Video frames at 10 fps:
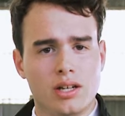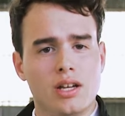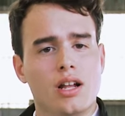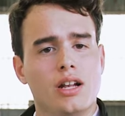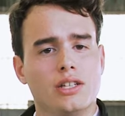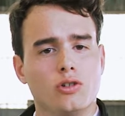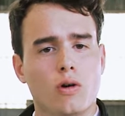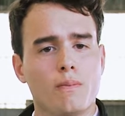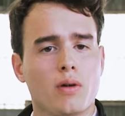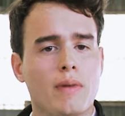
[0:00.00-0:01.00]
any
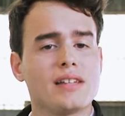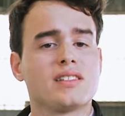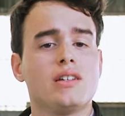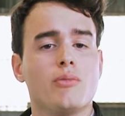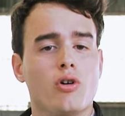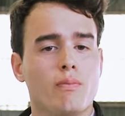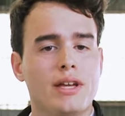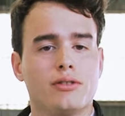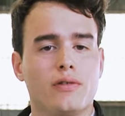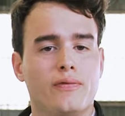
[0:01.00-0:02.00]
compact model
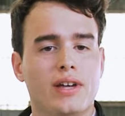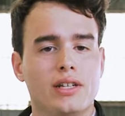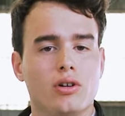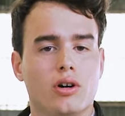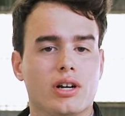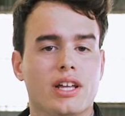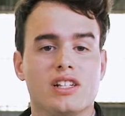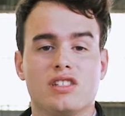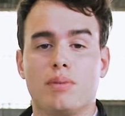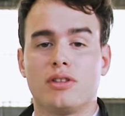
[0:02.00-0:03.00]
equipped with a diesel
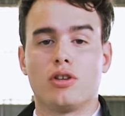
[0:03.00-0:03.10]
engine.